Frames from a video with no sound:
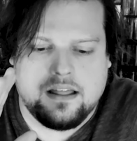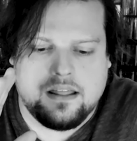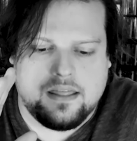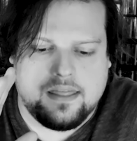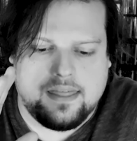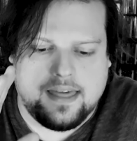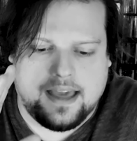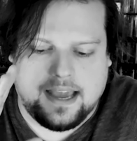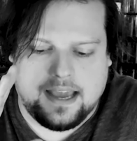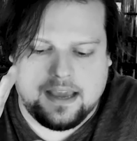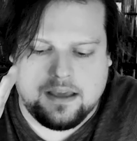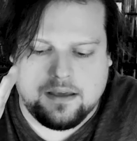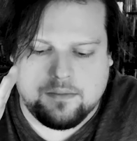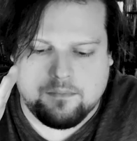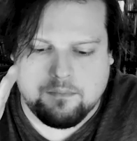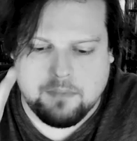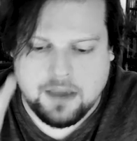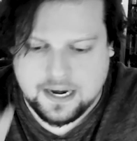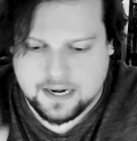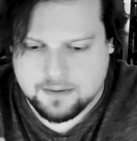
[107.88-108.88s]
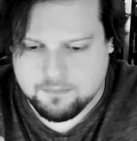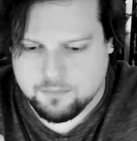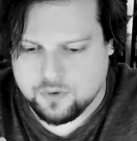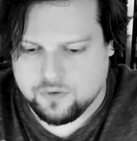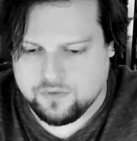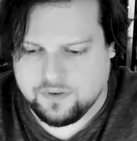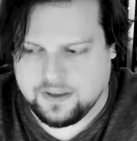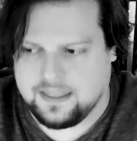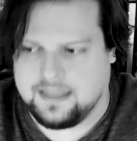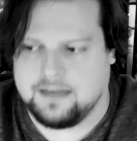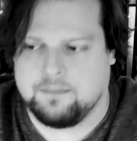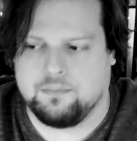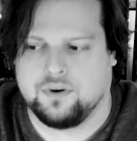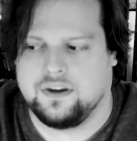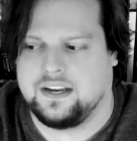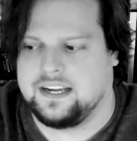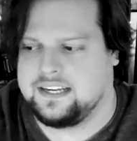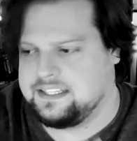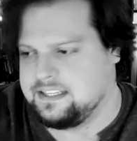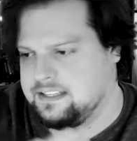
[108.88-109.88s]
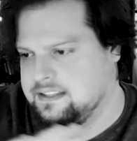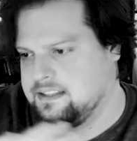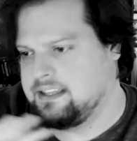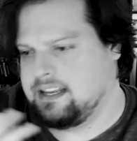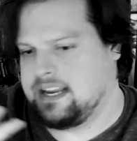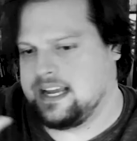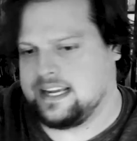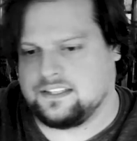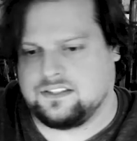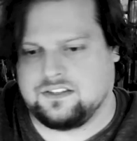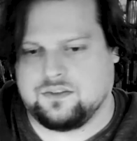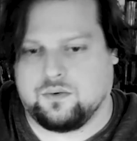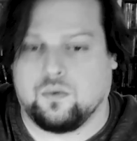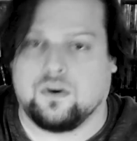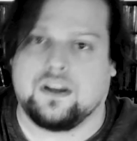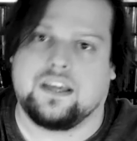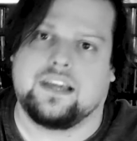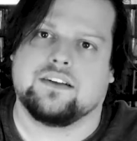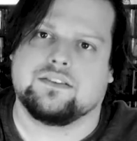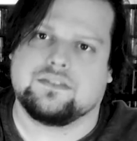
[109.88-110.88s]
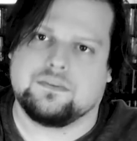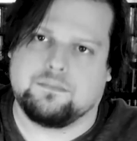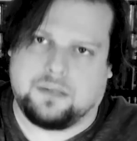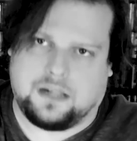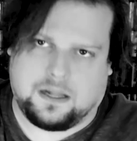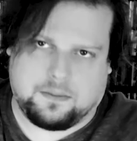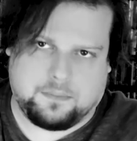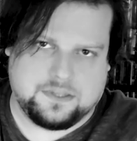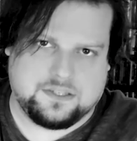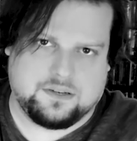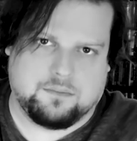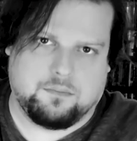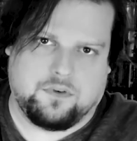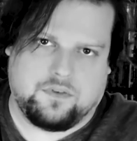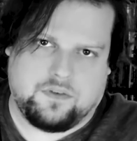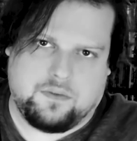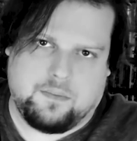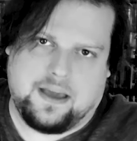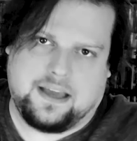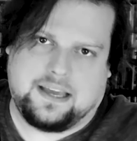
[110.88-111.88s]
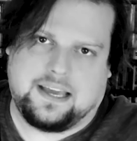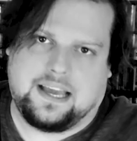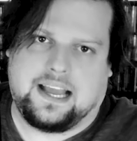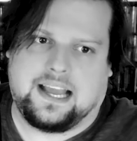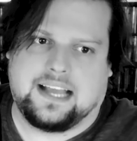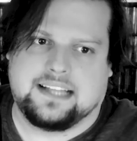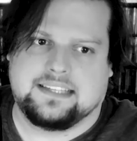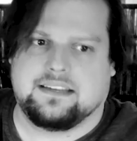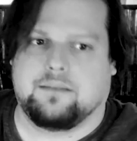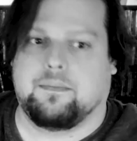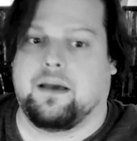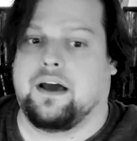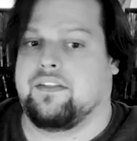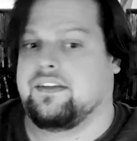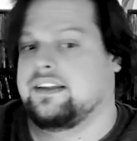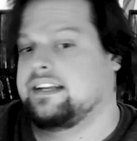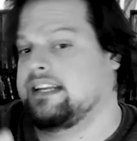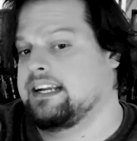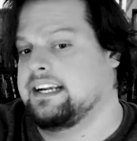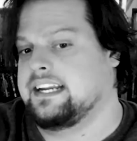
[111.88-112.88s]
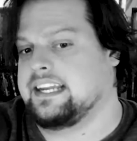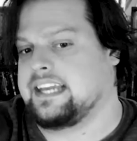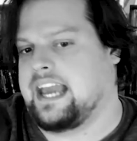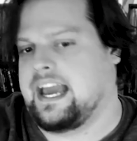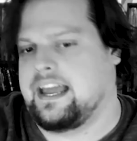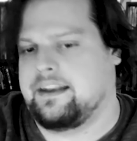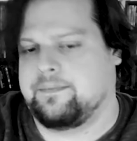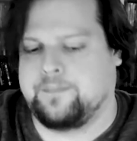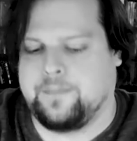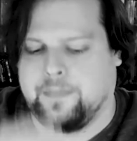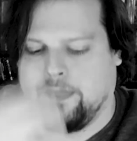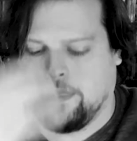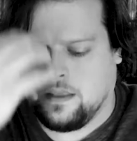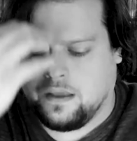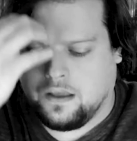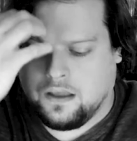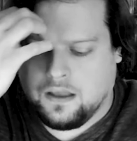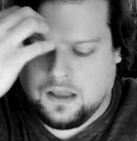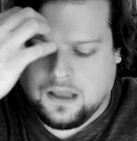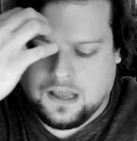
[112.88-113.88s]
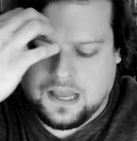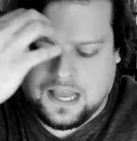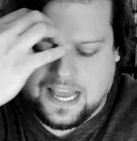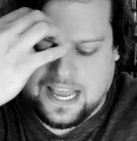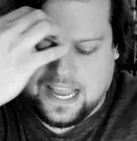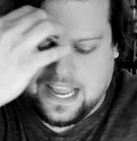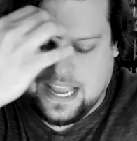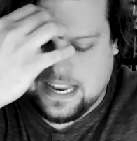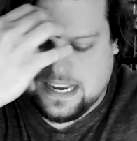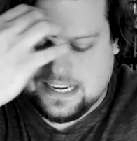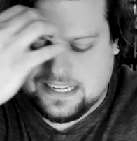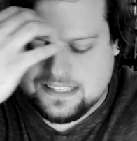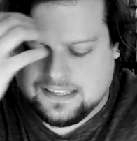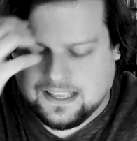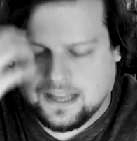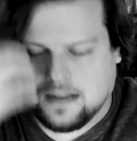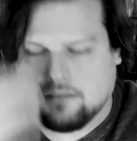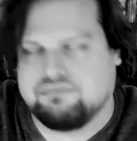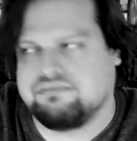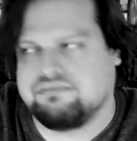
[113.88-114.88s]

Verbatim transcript: they made a movie that predicted the next 20 years of blockbuster movie making and somehow they did it again. And it's like,